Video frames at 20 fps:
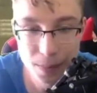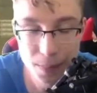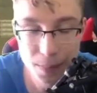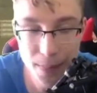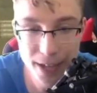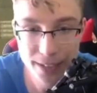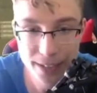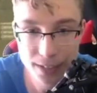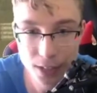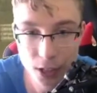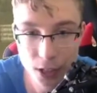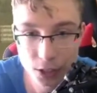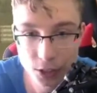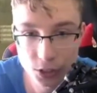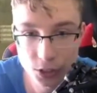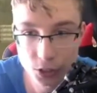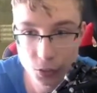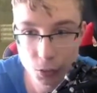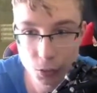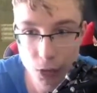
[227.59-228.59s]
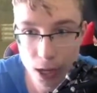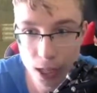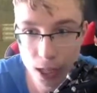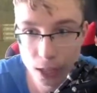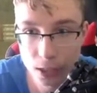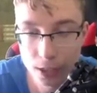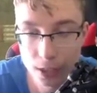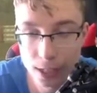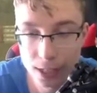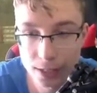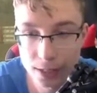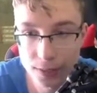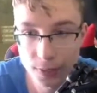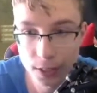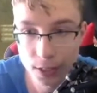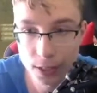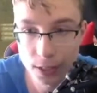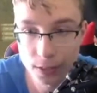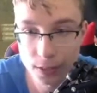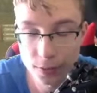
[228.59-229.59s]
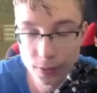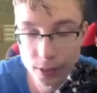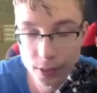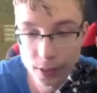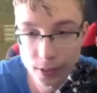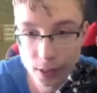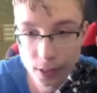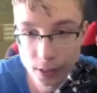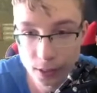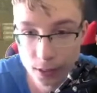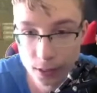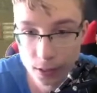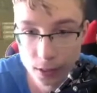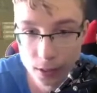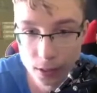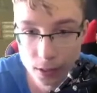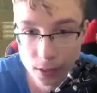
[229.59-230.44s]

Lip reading: Max Guard as well, that's very confusing.